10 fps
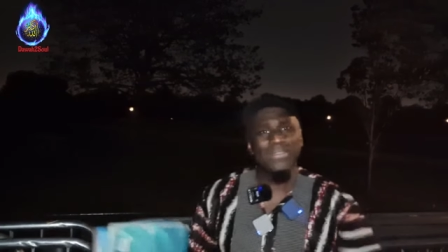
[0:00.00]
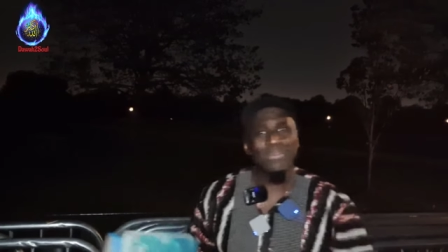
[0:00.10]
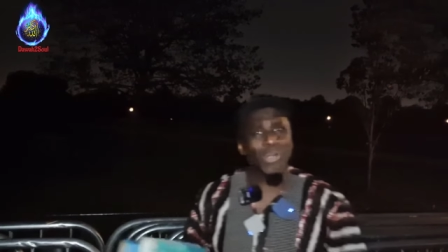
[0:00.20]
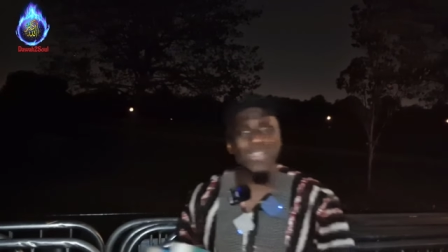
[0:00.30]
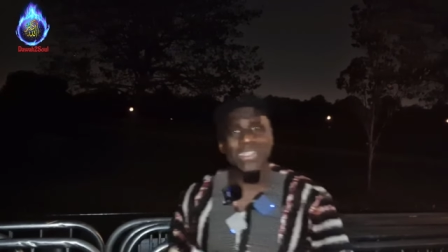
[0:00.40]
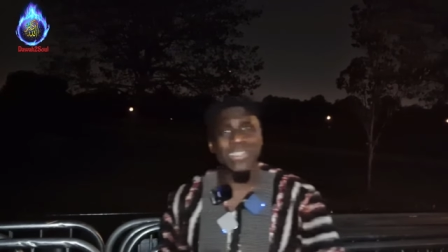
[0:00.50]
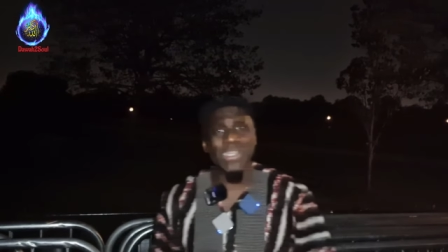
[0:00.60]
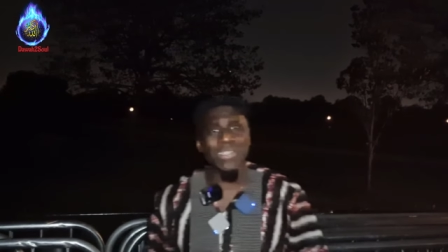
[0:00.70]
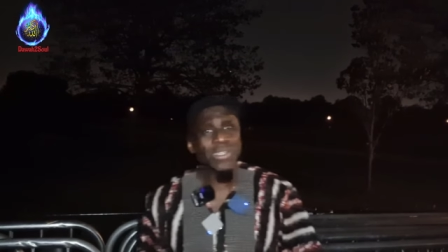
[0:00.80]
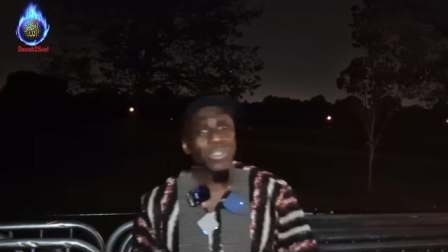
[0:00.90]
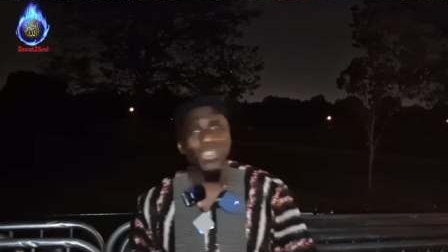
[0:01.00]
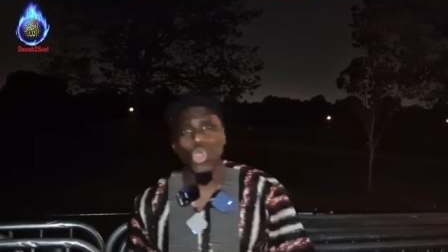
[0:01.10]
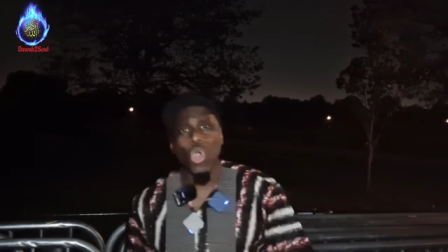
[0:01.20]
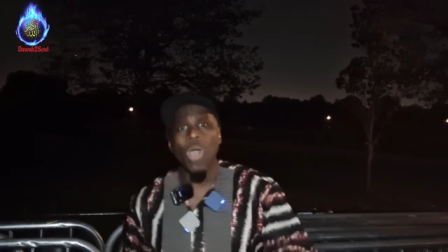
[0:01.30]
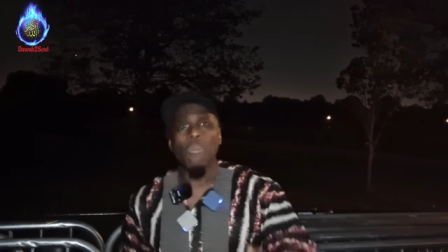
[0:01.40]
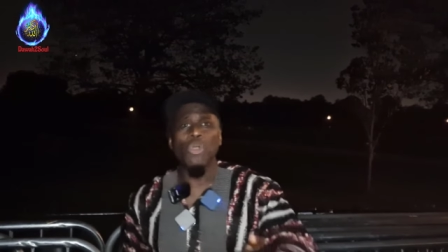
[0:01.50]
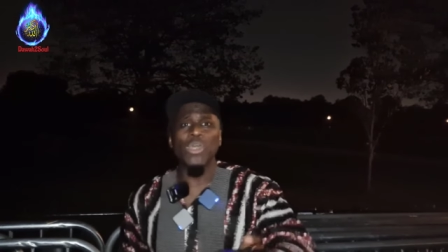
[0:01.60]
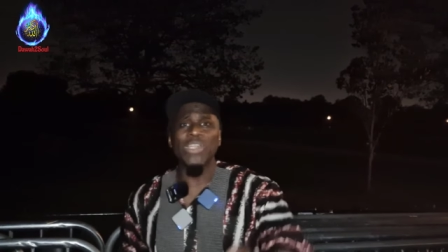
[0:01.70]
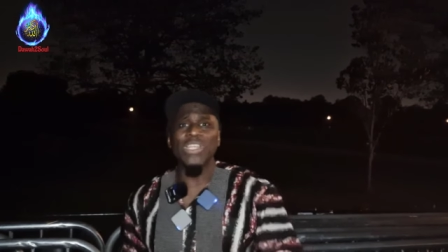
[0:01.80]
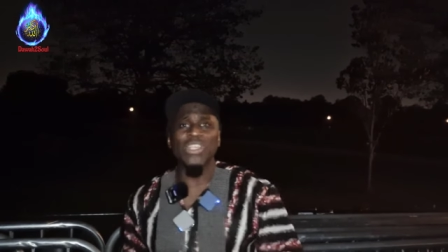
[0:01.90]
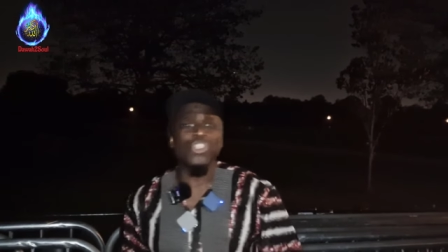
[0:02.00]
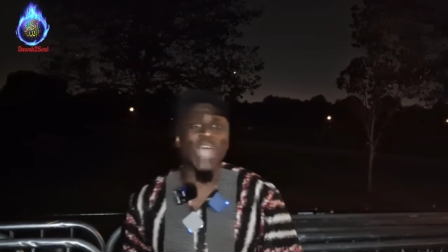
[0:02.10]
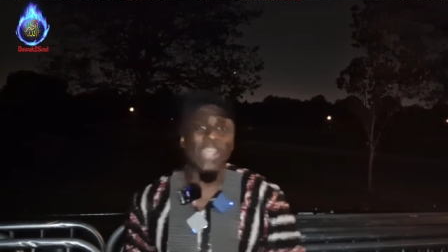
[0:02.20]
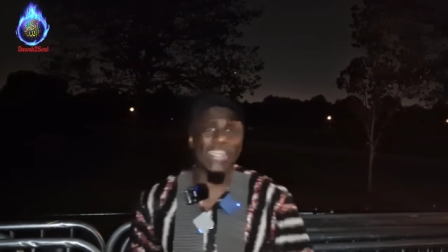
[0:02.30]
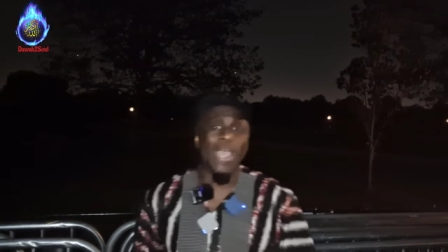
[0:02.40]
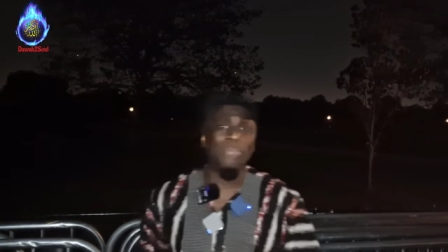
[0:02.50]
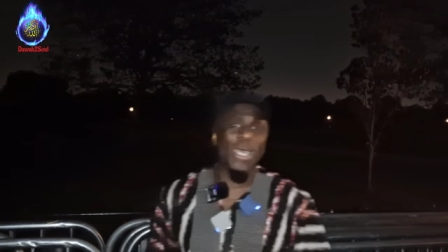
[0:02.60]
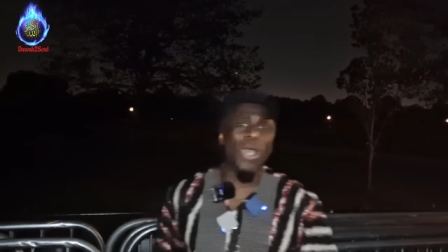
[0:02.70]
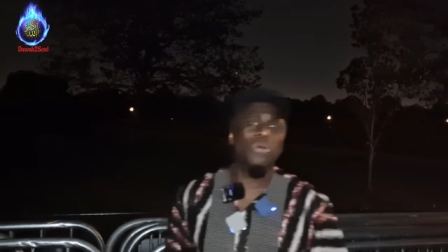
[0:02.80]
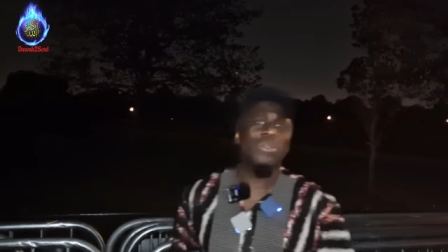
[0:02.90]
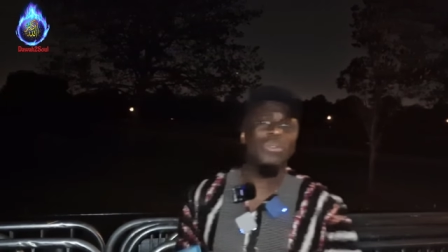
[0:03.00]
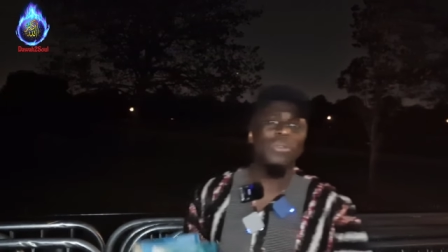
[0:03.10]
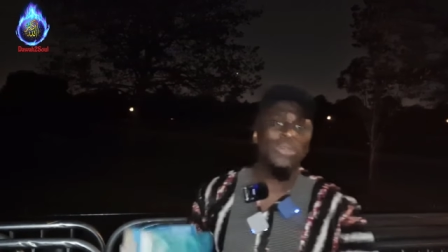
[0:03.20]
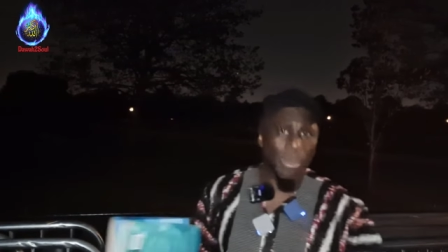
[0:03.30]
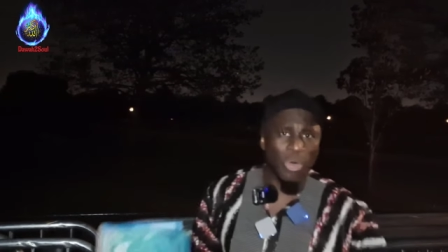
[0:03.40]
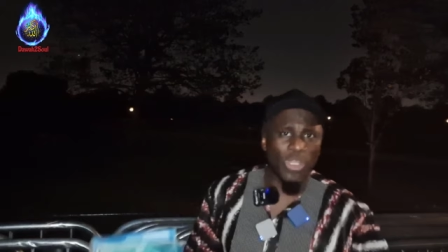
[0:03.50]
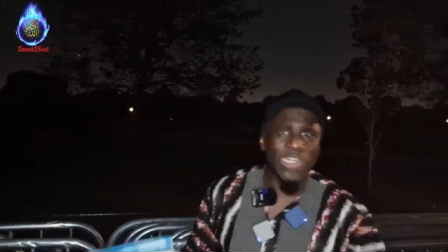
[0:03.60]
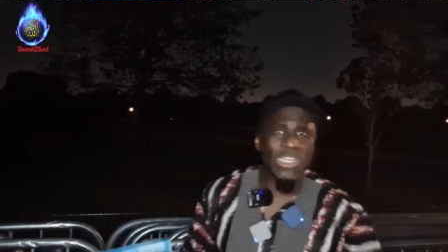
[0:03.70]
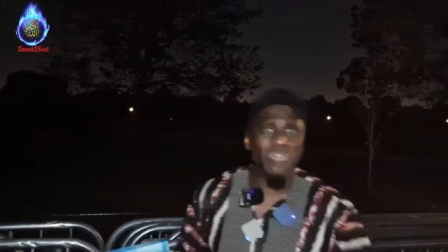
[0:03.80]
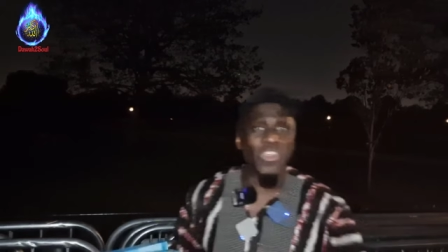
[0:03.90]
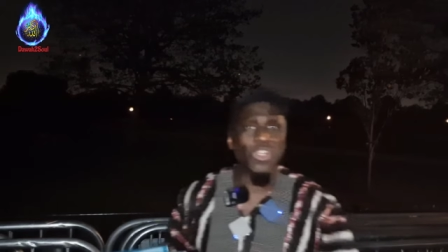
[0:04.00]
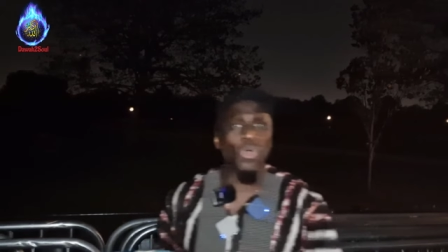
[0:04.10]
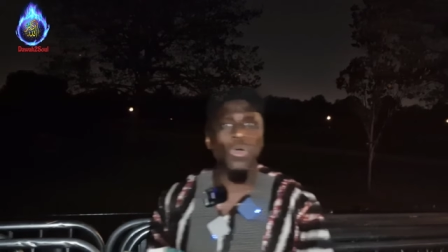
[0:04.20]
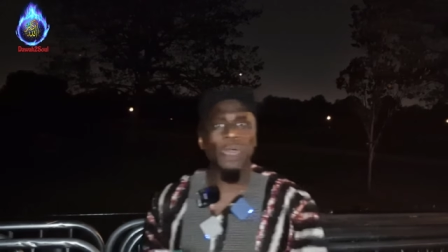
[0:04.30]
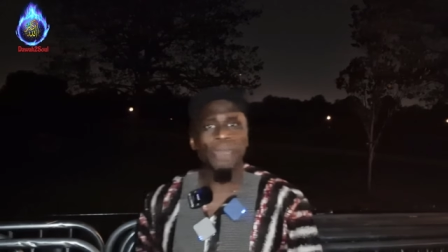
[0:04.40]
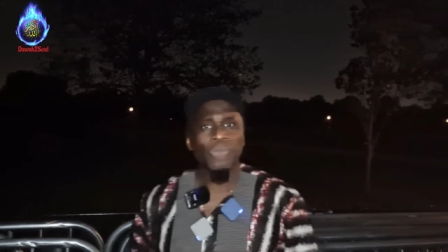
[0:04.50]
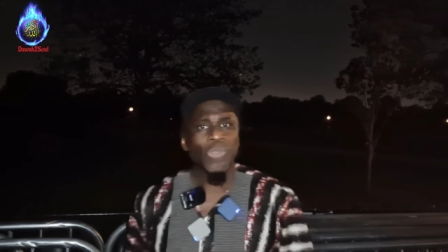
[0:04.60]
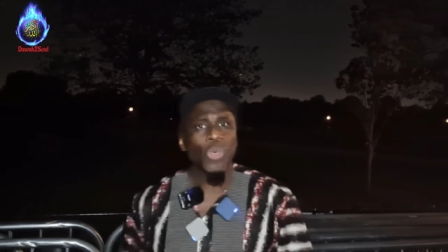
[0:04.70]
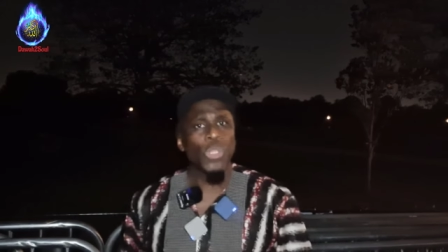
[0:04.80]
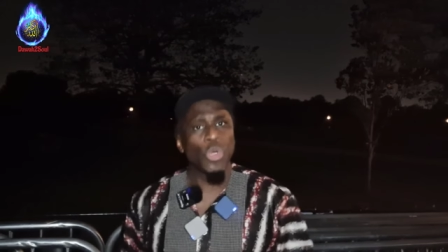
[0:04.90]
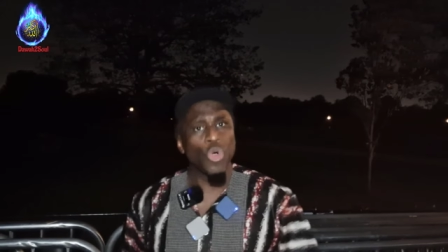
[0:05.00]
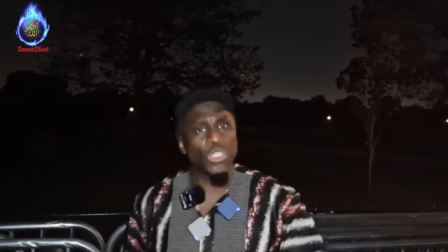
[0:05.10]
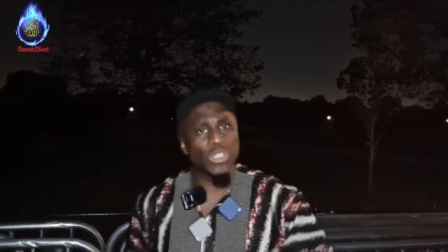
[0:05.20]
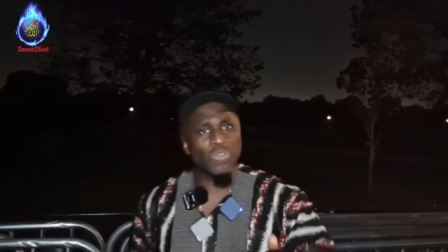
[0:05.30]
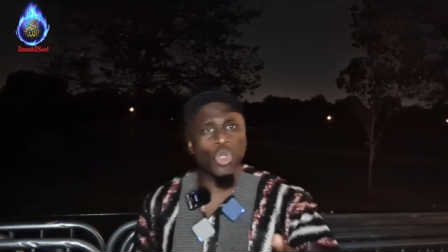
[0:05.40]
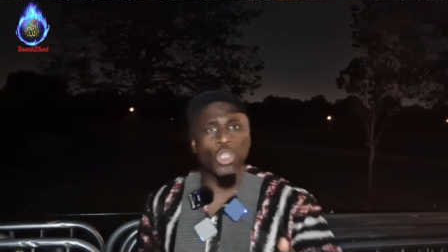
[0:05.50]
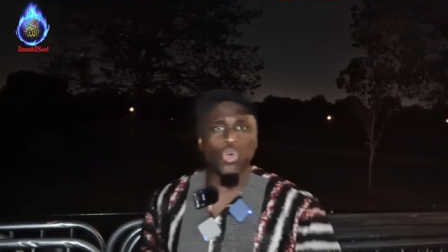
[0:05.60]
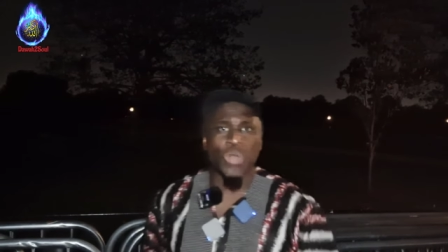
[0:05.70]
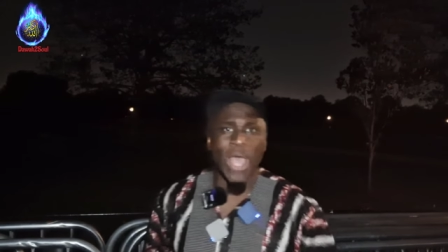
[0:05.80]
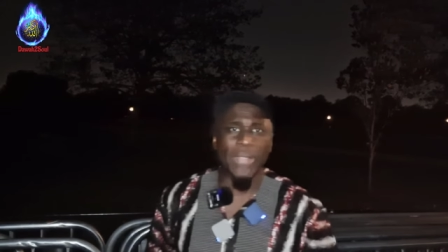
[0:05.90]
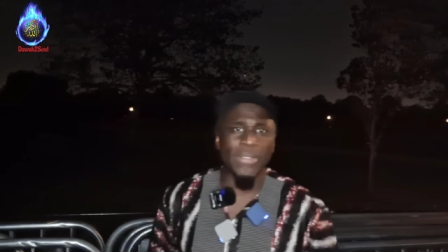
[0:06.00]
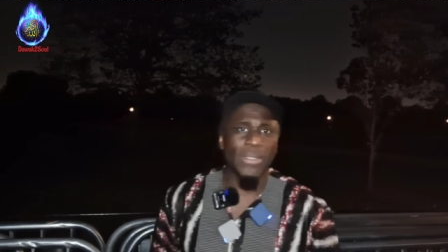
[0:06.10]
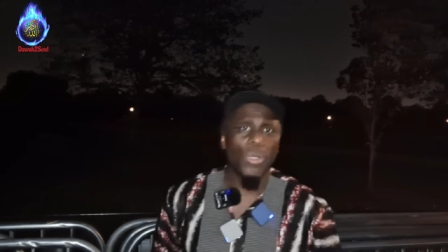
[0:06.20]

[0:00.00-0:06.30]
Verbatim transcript: Brothers and sisters, so I'm going to end this, it's night time now, I'm going to end this video with the quotation from God's Quran.